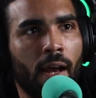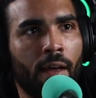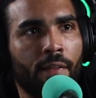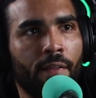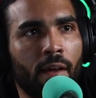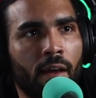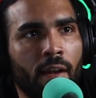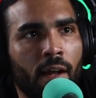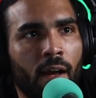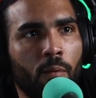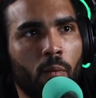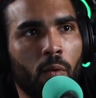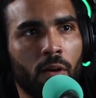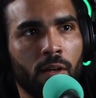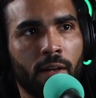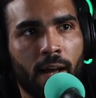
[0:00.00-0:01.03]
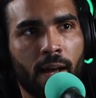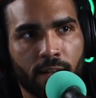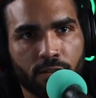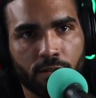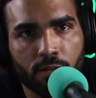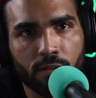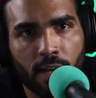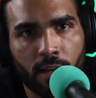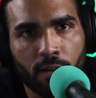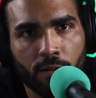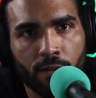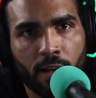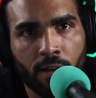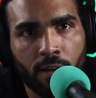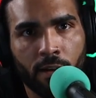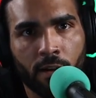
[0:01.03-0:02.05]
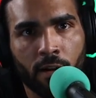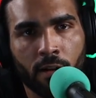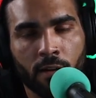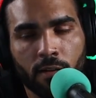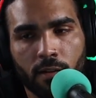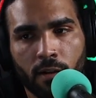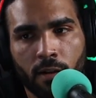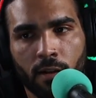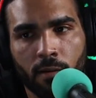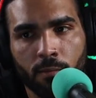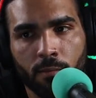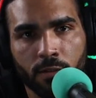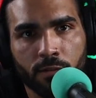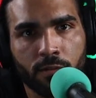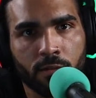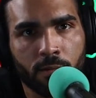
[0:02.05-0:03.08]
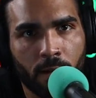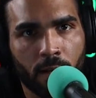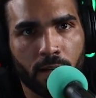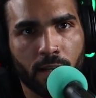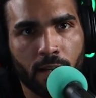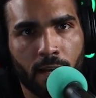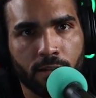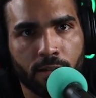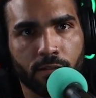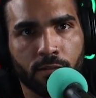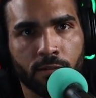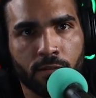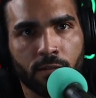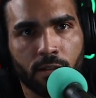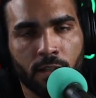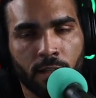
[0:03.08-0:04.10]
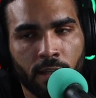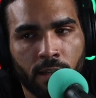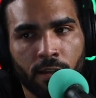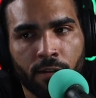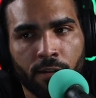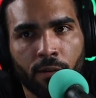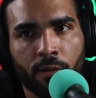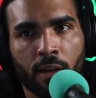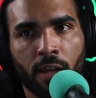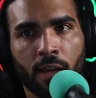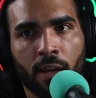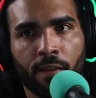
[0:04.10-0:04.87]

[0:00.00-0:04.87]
And then I won a national title that year, which was American Nationals in gi and no gi.